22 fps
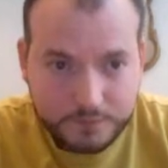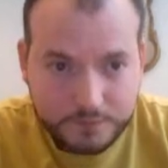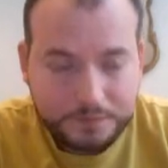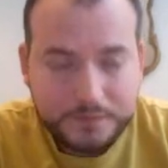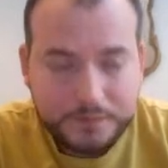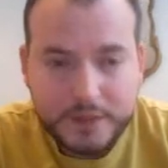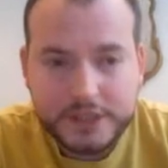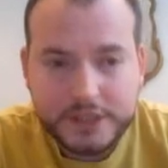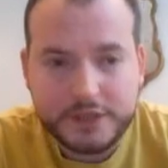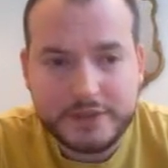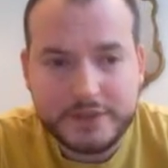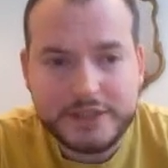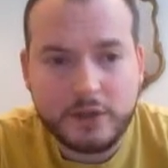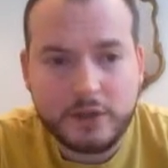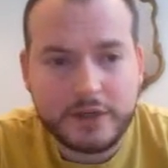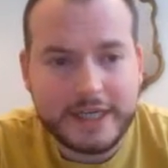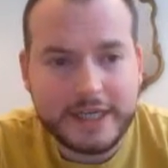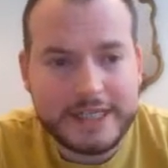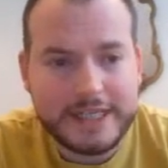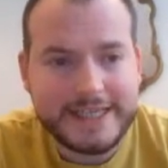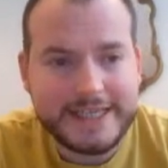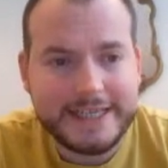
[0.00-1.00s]
So he's not
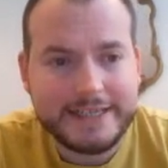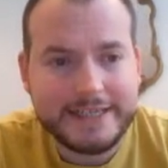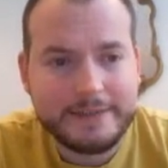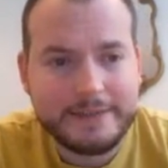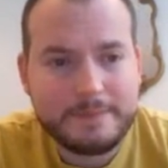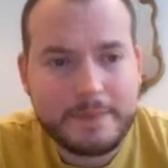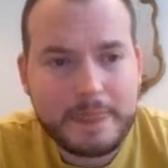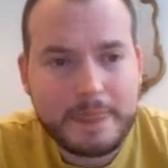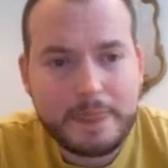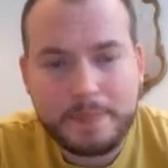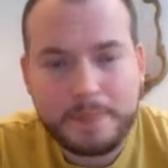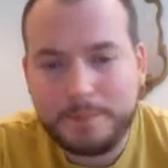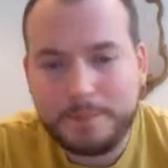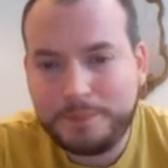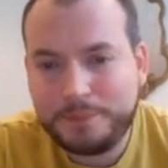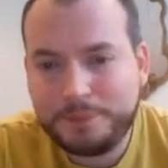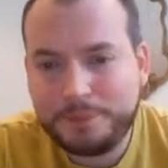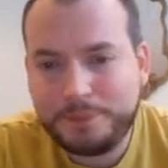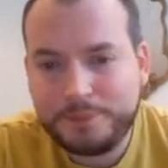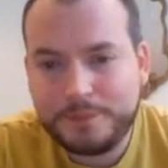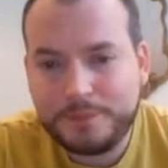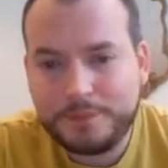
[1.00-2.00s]
going to take,
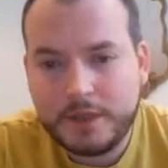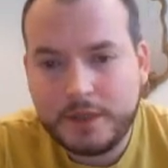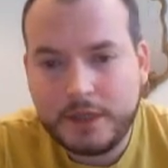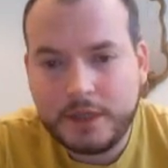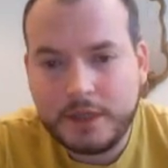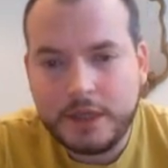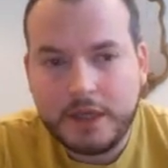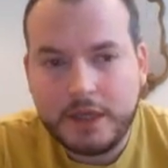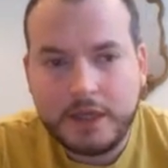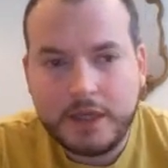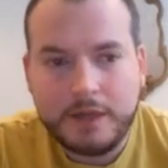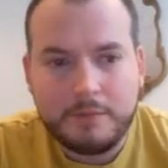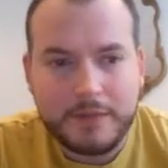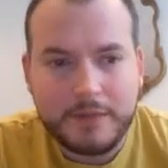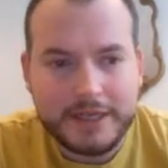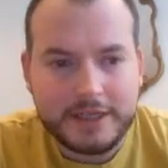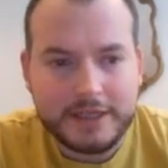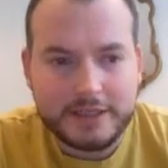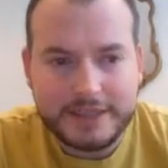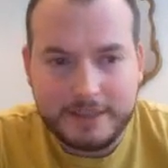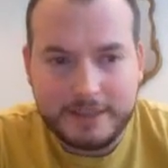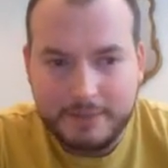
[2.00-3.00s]
but it
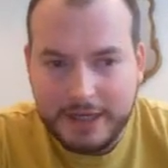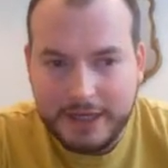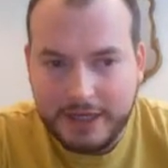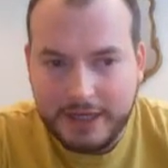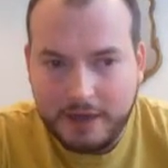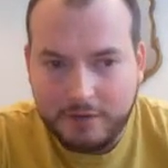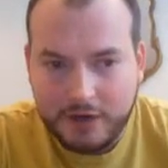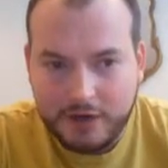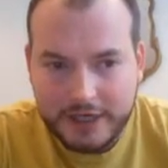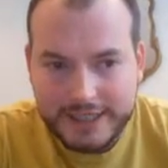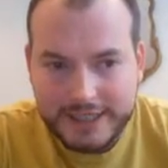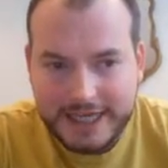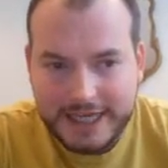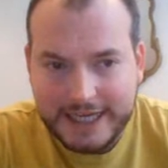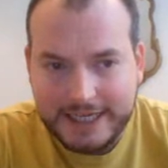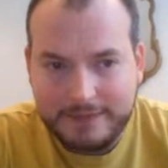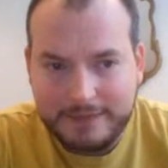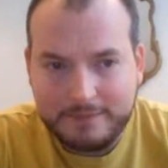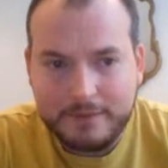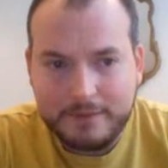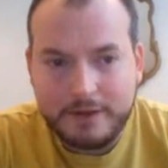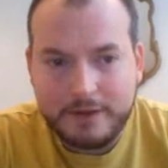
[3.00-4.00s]
does give me another
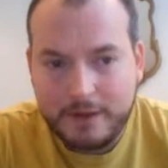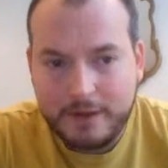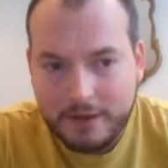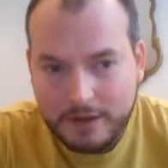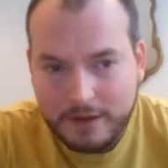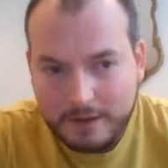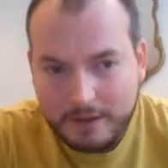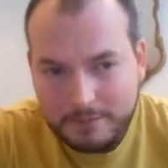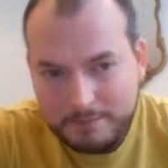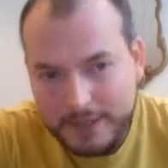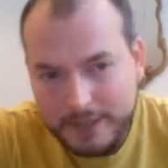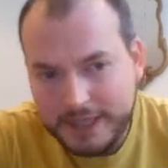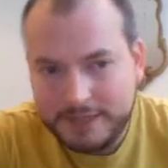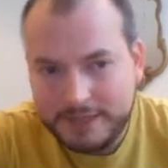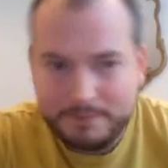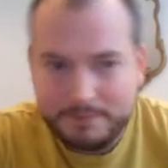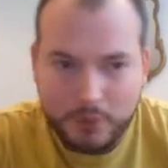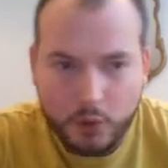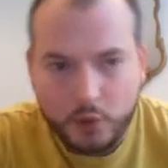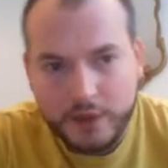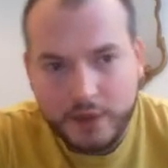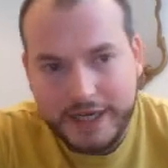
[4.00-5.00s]
attacking piece
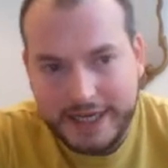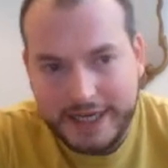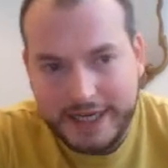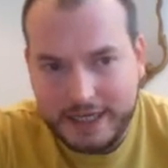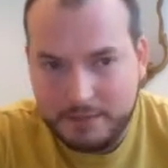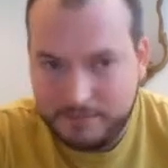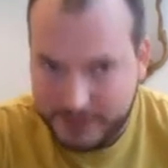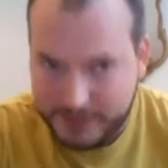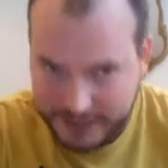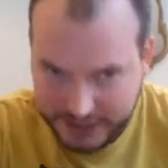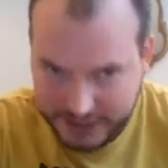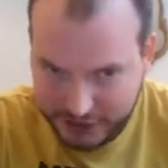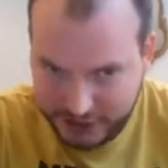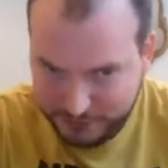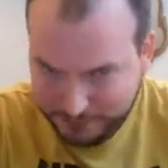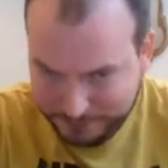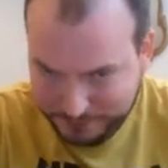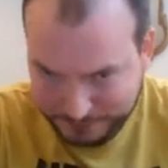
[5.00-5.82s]
pawn in the position.